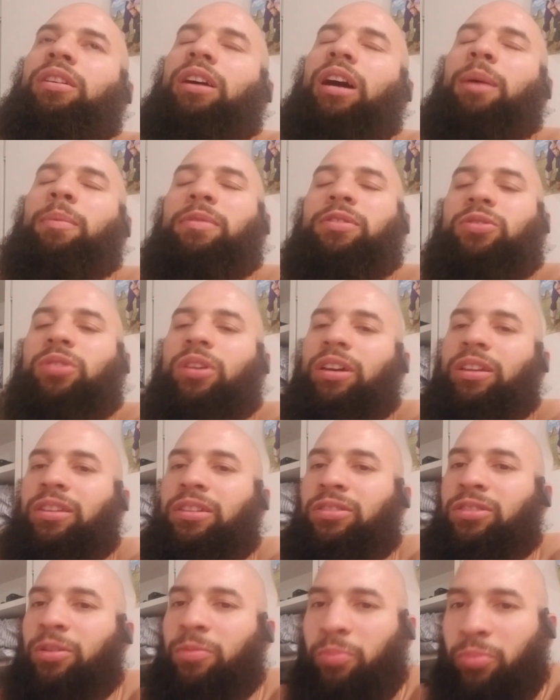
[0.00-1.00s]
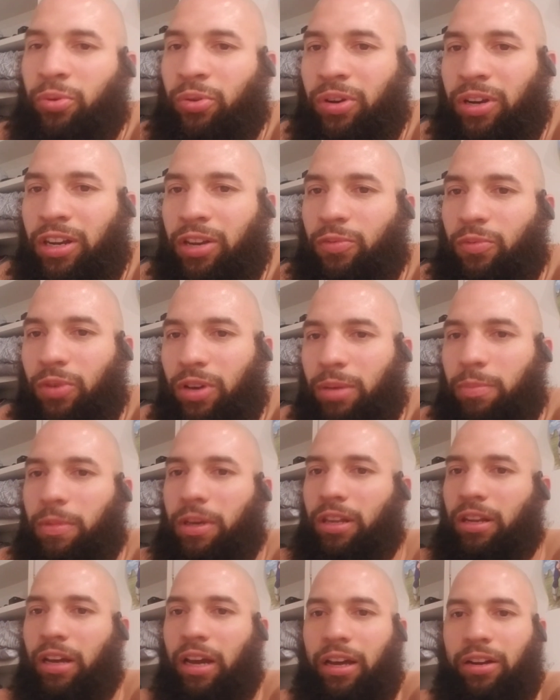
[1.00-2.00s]
I'm attracted to pretty
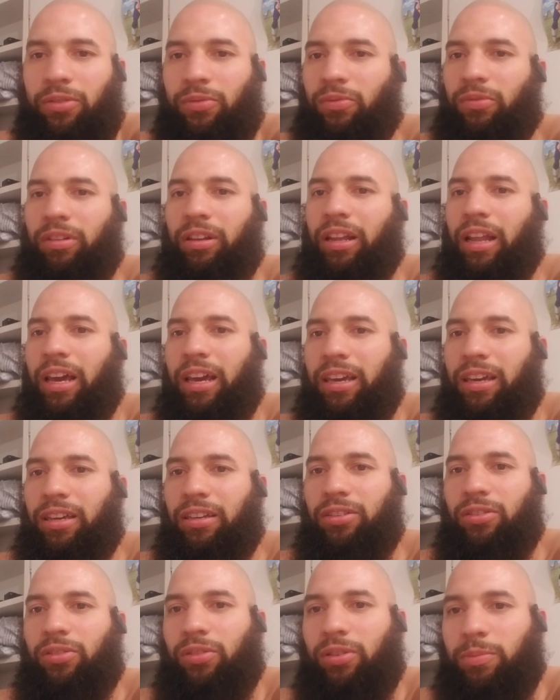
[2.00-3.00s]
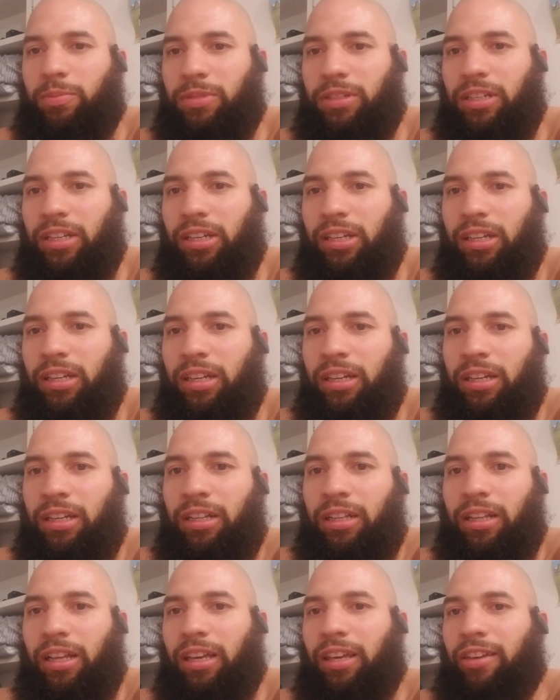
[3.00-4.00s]
women. I don't like, you know what I'm saying?
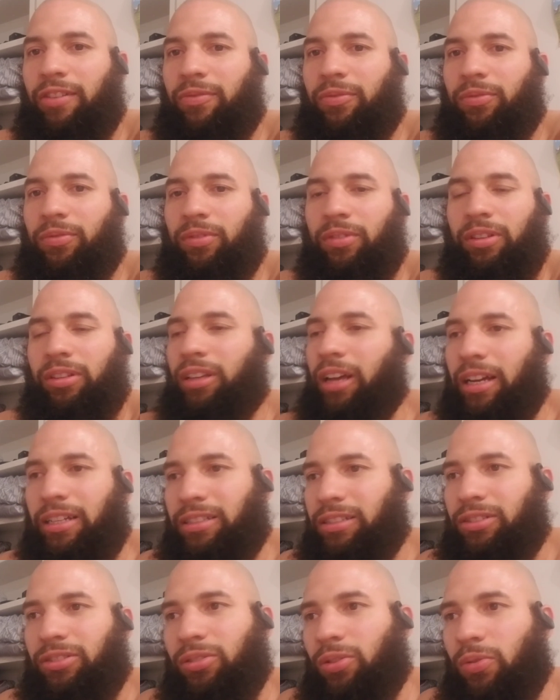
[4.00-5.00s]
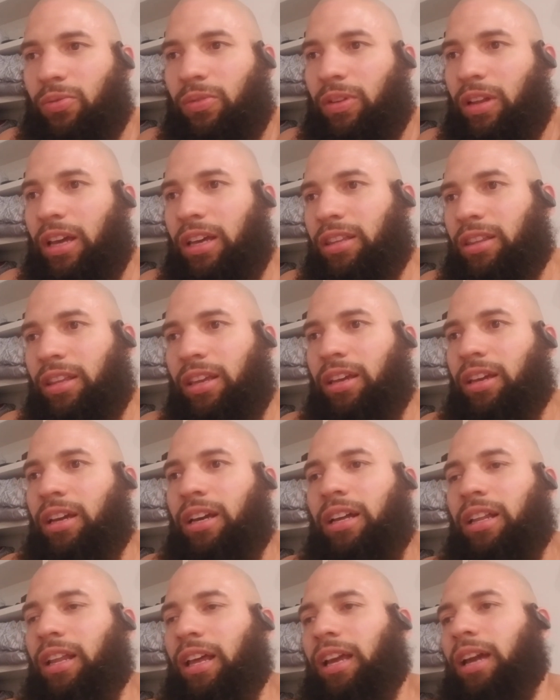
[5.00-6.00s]
Like, if I just don't like that.
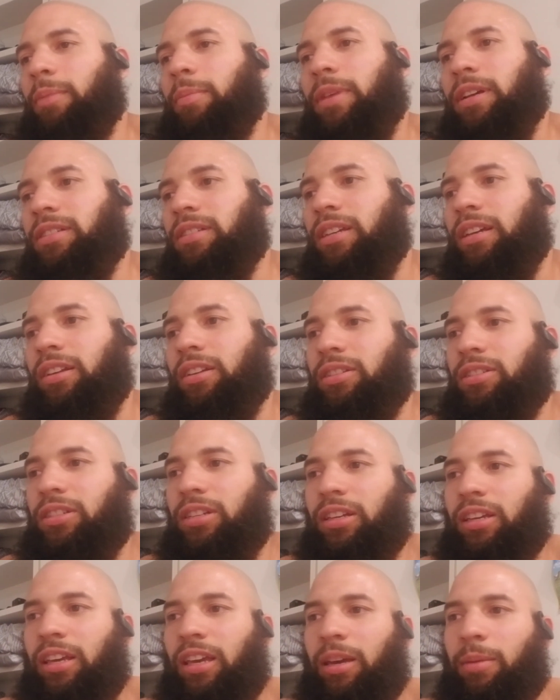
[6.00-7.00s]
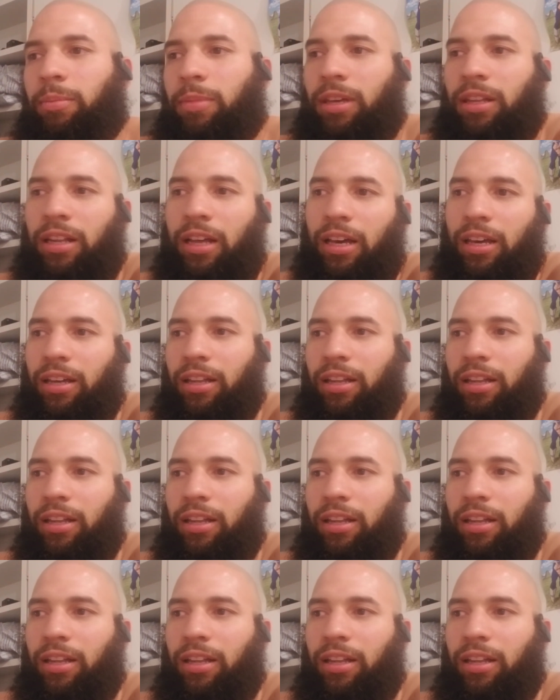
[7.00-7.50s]
Like, I'm not saying a chick can't be like